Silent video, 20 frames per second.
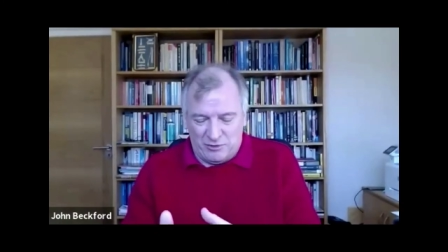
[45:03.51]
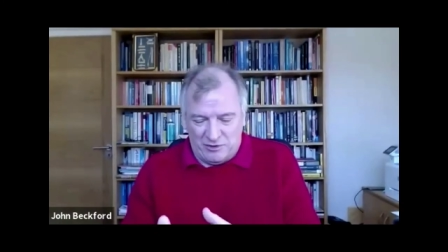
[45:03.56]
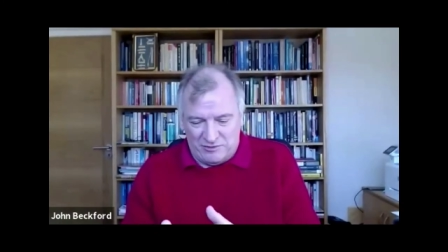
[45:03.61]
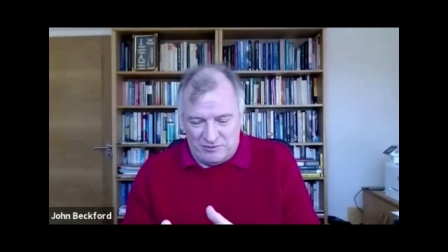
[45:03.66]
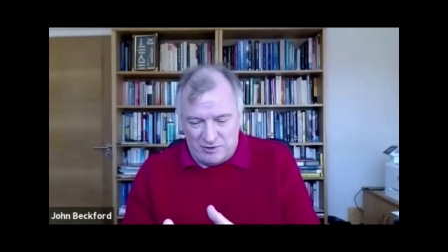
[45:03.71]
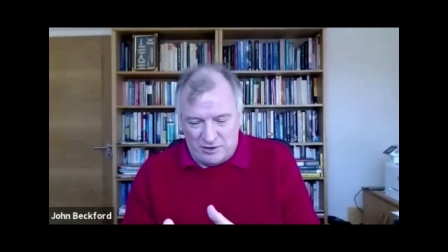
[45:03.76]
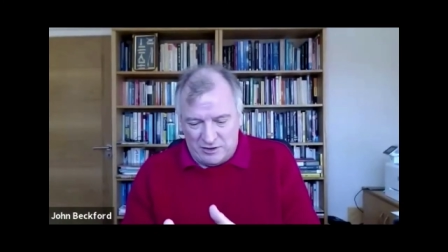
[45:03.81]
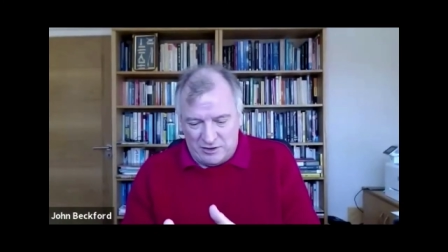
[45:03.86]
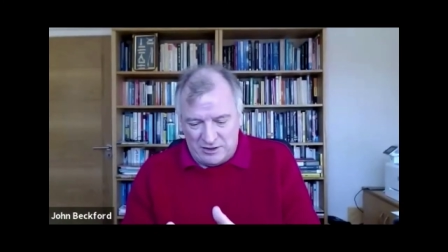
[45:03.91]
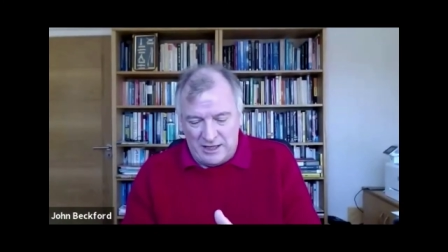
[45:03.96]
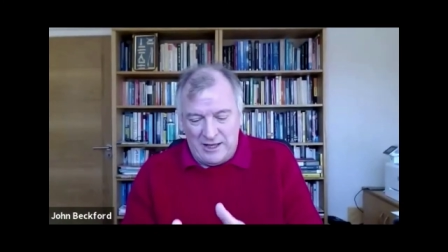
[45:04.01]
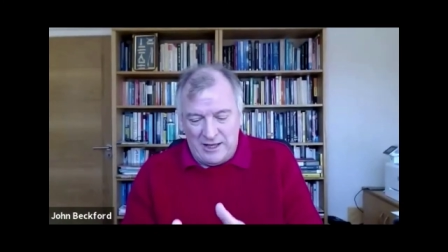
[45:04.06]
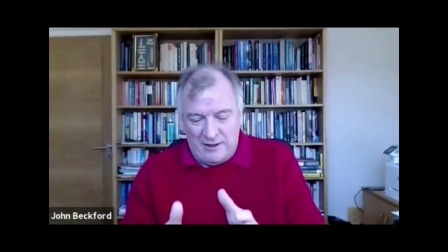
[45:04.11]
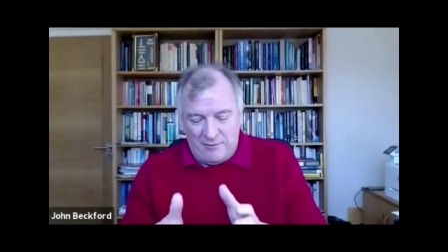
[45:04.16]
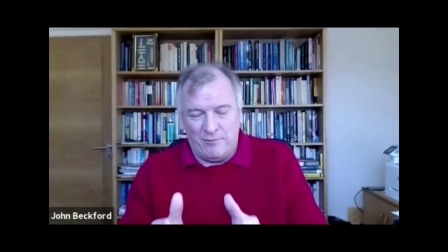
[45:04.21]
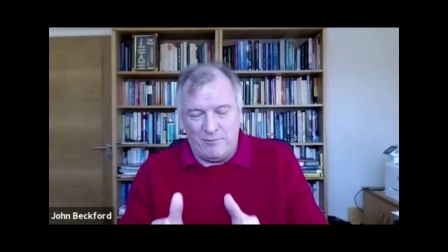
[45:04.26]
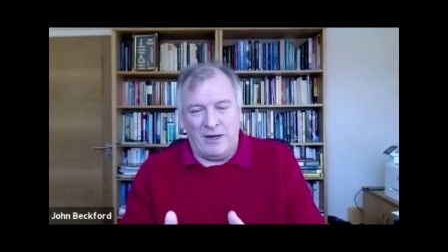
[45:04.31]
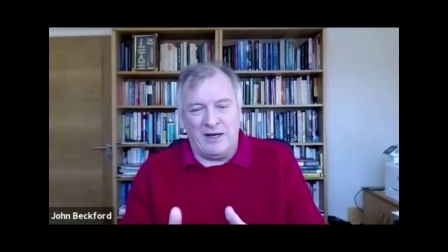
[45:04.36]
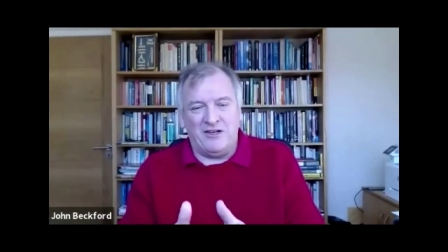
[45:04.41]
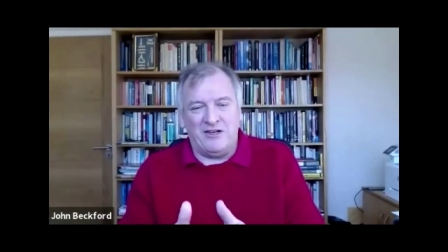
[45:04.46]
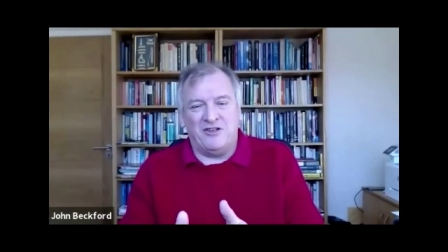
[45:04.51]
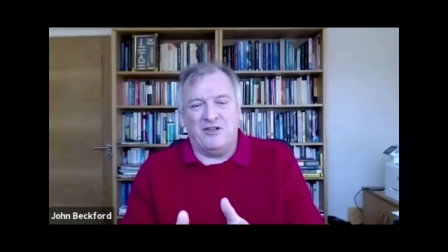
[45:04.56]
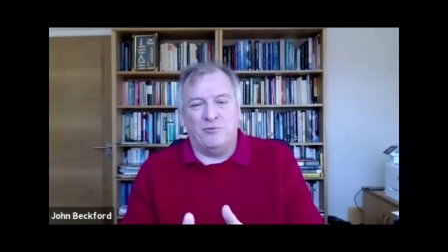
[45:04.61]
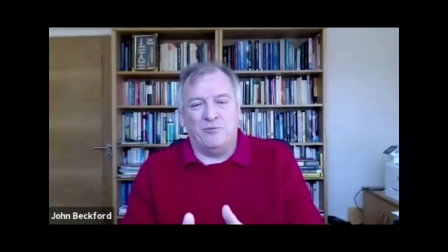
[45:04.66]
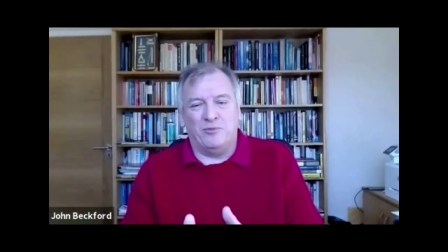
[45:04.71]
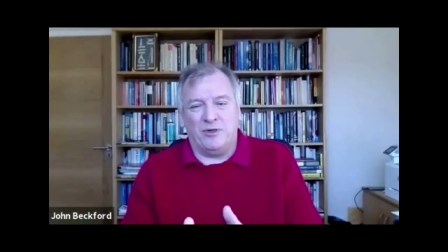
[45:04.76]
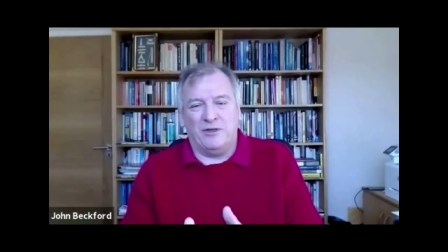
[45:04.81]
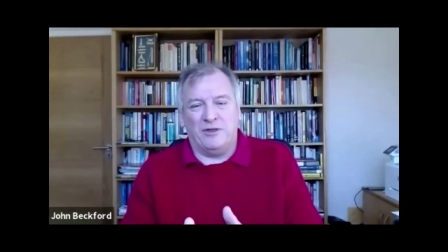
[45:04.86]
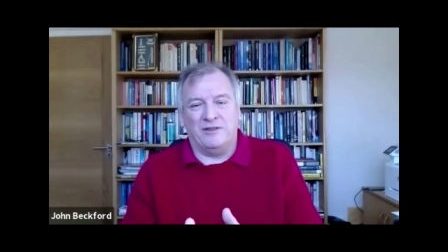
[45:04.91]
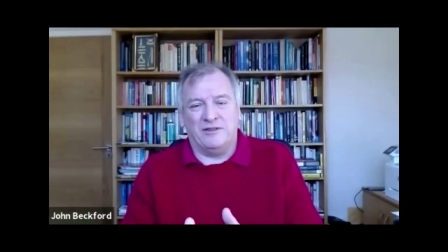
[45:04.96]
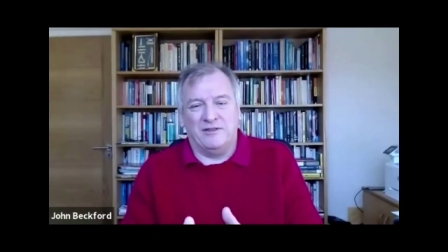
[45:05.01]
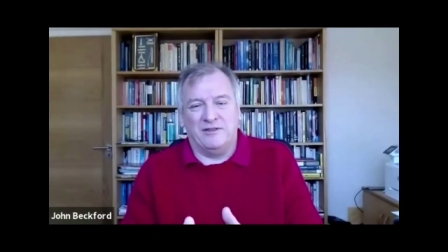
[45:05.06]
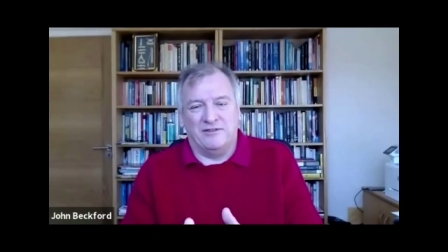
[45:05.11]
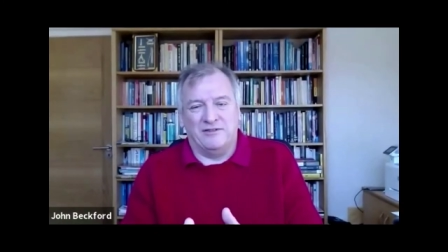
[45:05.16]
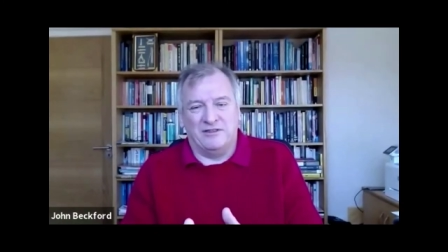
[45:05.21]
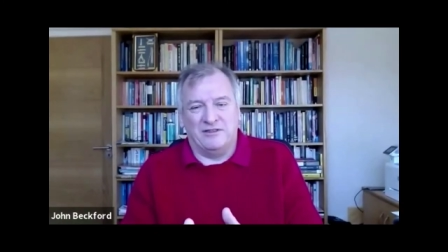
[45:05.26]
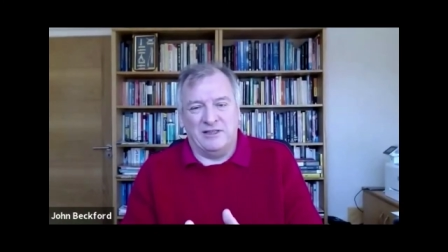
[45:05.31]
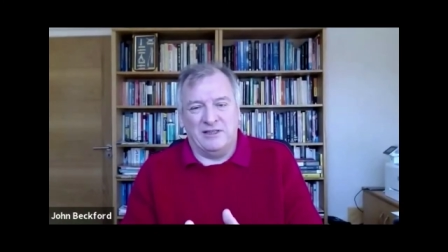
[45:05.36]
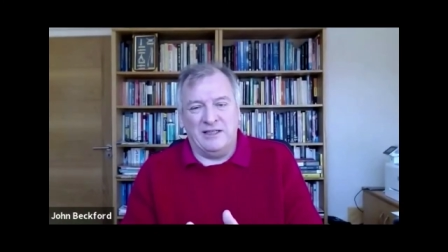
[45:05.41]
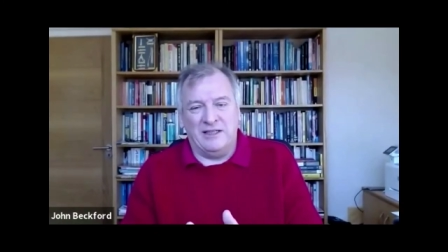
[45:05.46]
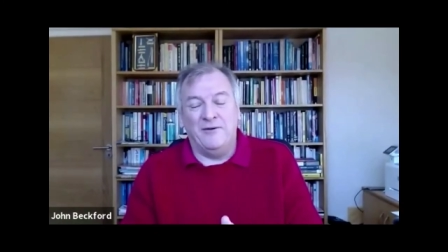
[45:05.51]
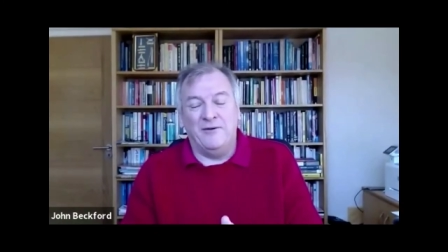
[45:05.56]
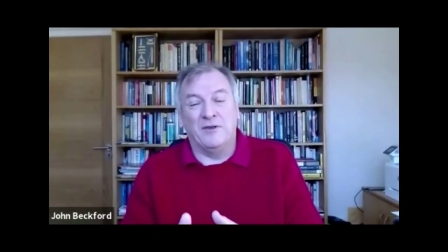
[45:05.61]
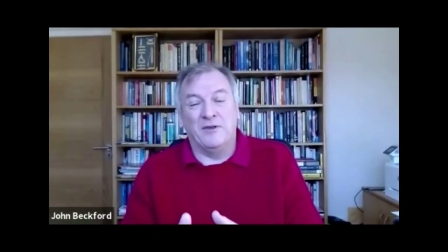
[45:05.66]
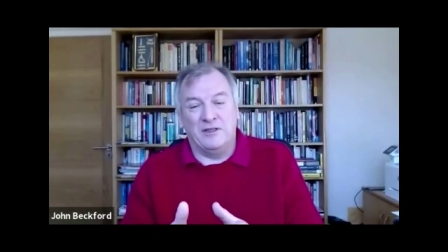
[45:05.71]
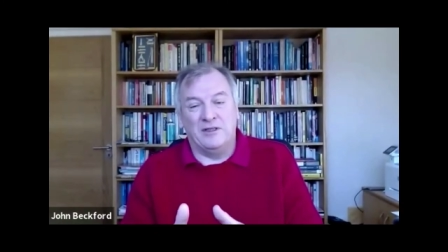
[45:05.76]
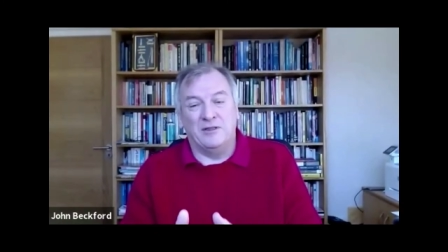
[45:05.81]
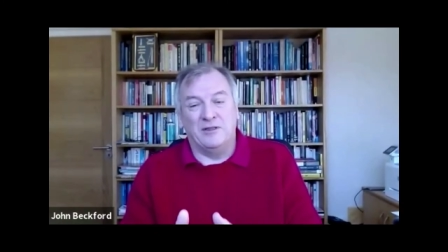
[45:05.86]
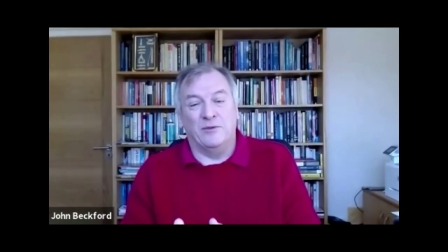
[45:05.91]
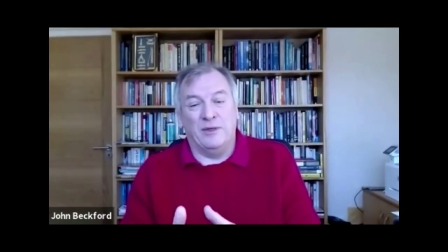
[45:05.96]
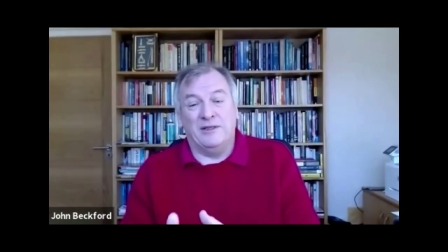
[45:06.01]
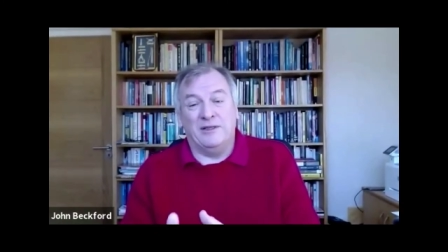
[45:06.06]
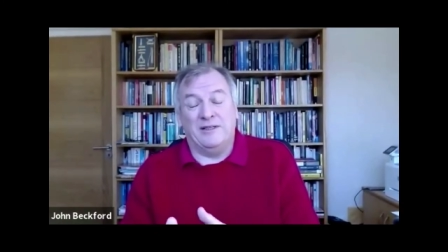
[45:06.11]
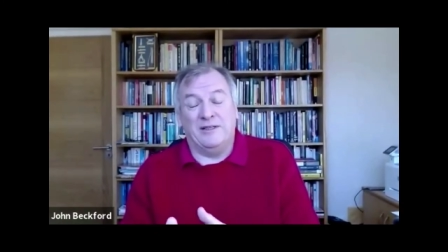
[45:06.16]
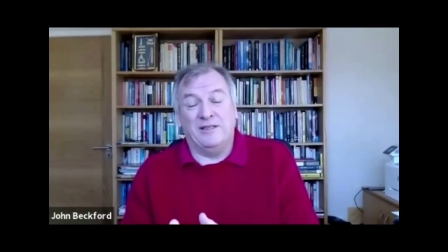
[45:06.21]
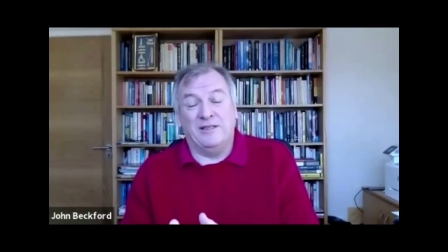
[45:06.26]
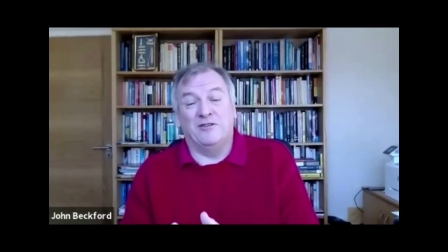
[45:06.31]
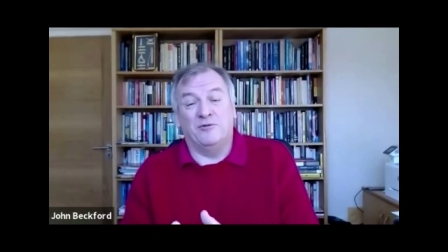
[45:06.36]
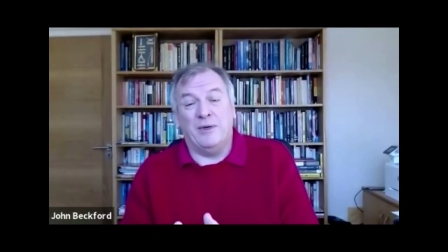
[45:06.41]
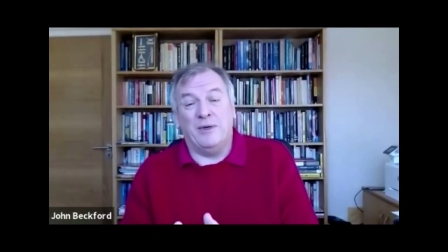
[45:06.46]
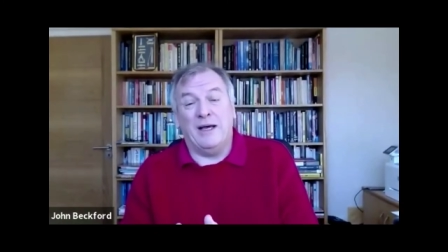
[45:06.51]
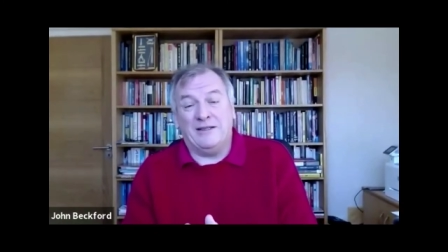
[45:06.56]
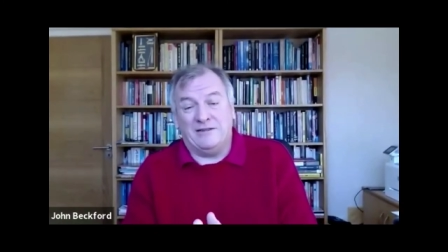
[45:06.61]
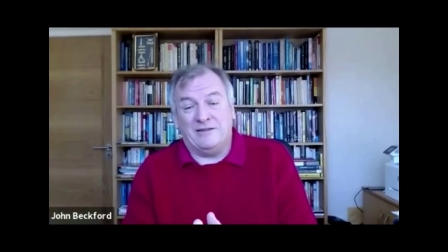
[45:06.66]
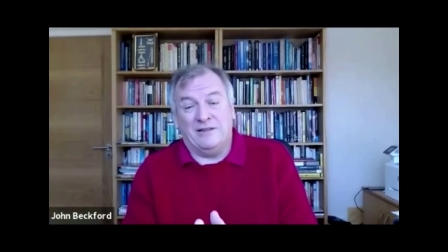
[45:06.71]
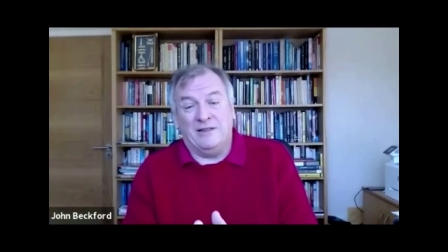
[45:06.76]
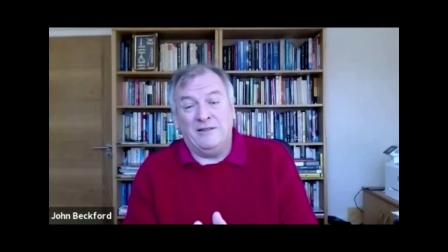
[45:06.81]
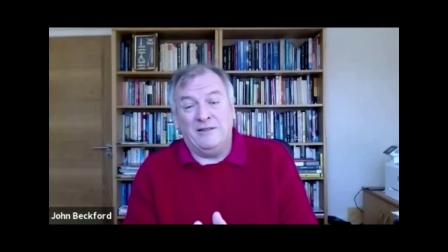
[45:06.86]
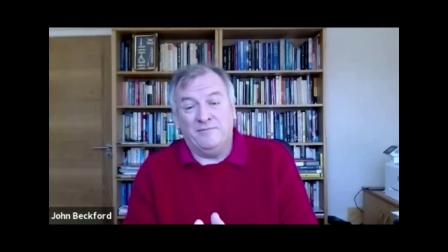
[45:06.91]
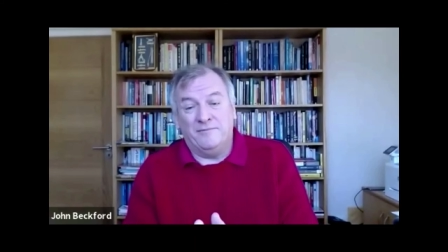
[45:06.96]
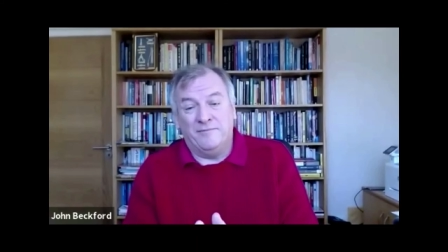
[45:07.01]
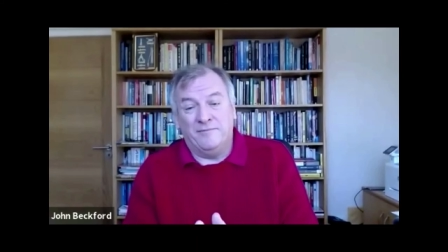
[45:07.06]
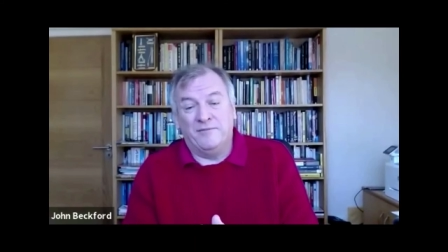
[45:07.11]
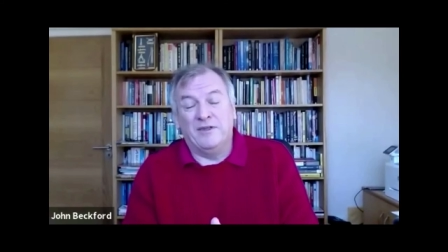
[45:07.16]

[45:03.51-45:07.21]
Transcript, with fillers: We've got managing productivity, doing things better,